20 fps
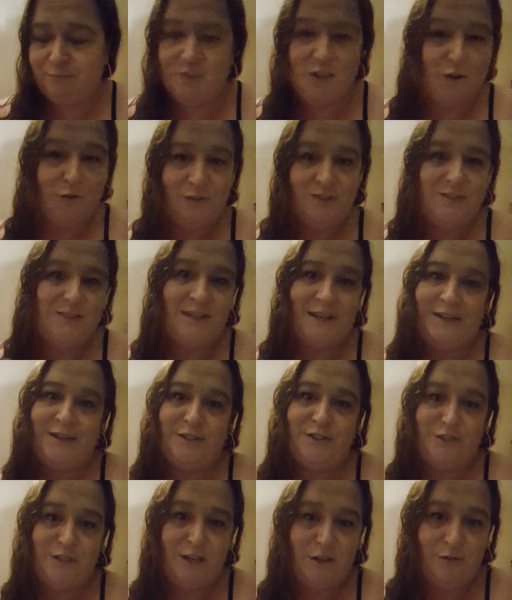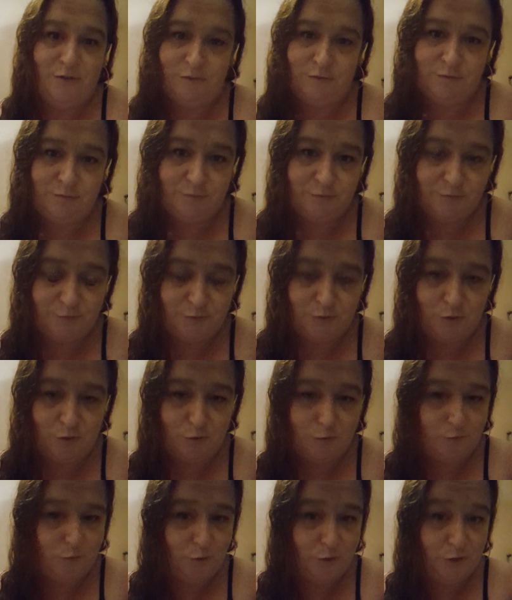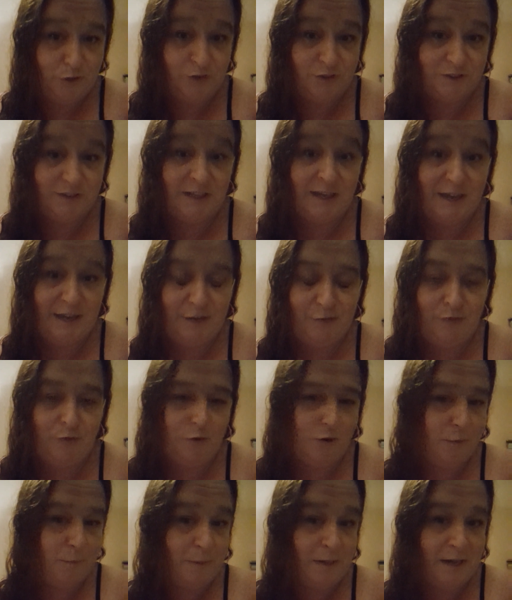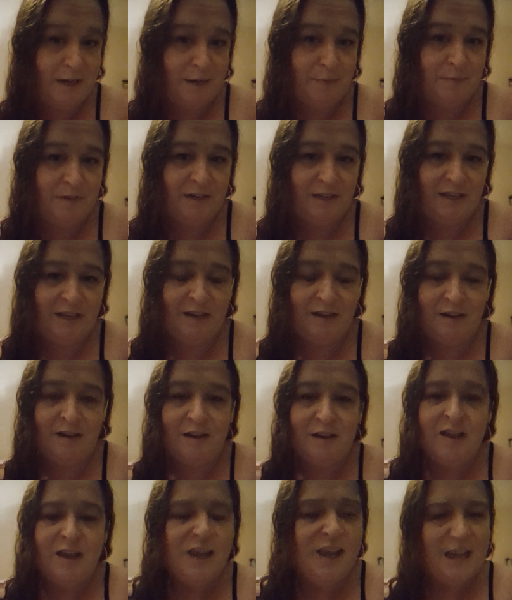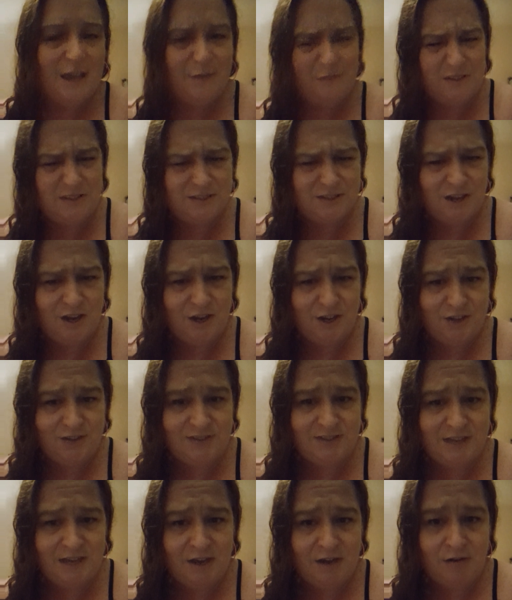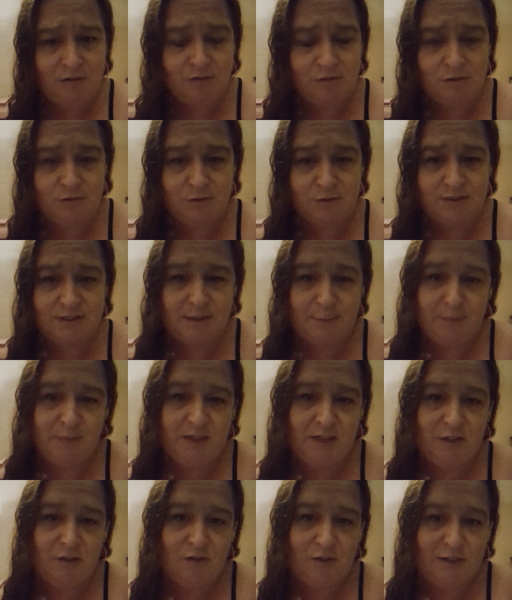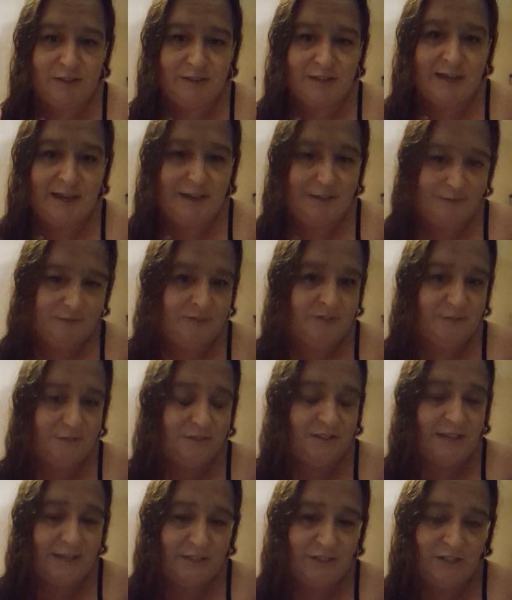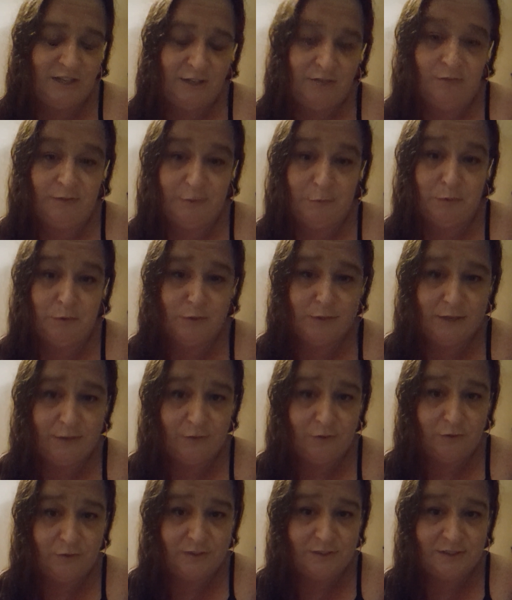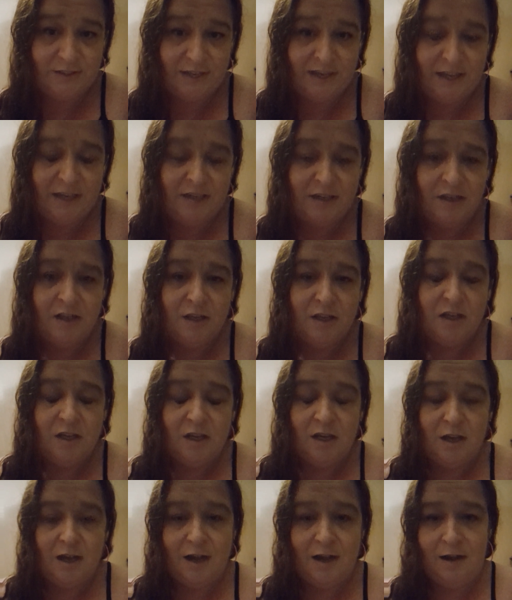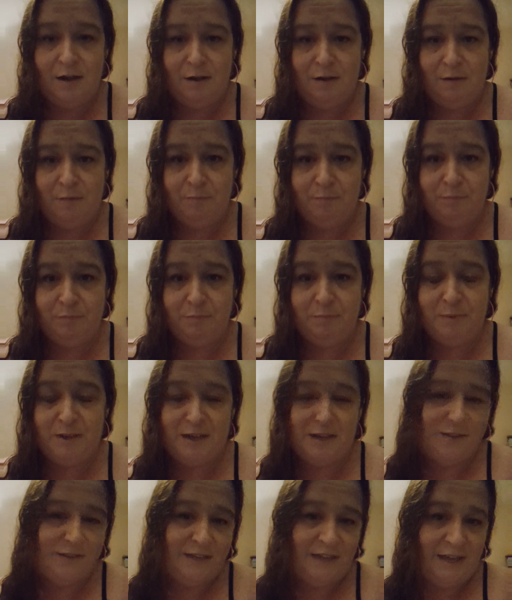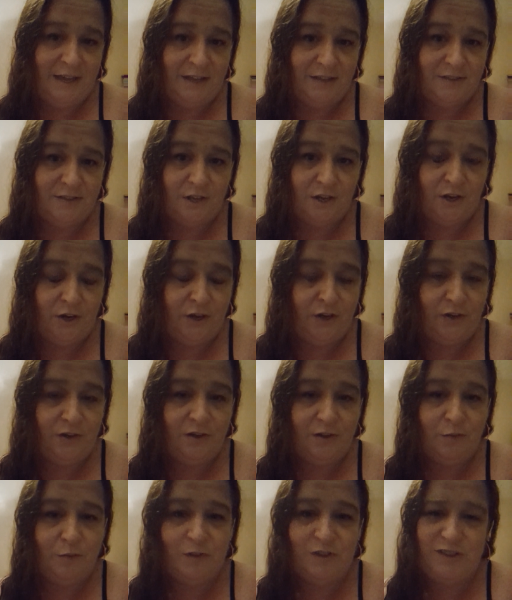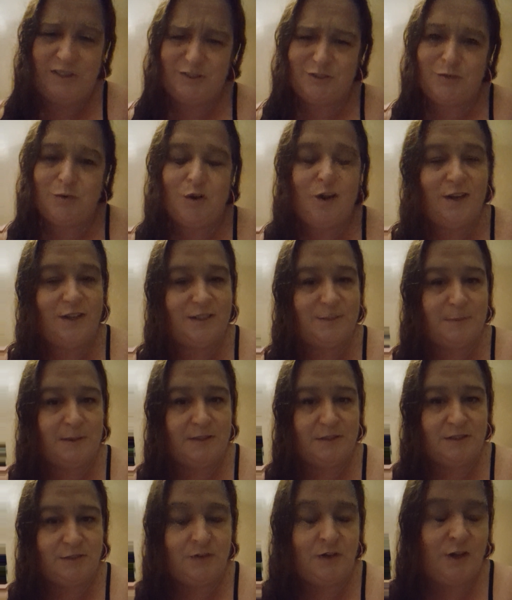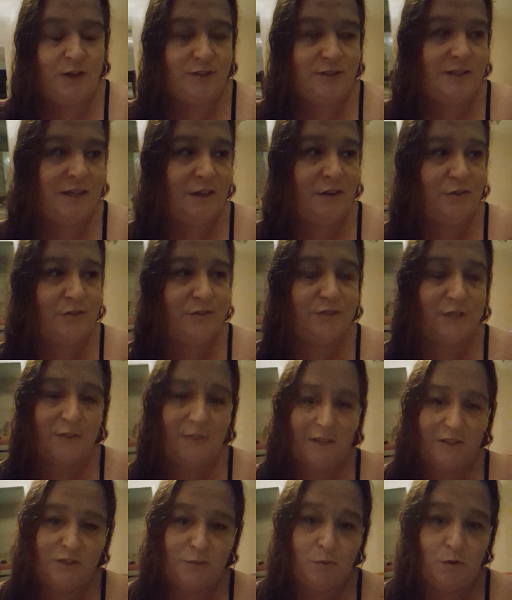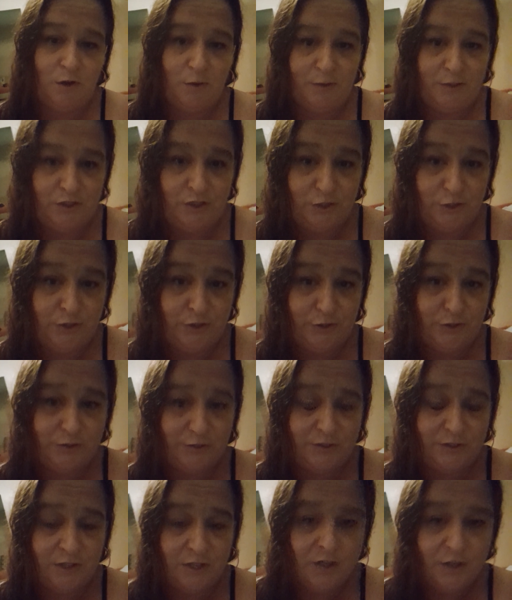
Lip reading: receipt in general for your stay for an apartment here. If it's a hotel or something like that, they generally will give a receipt. But yeah, so which is quite expensive hotels, so that's why we choose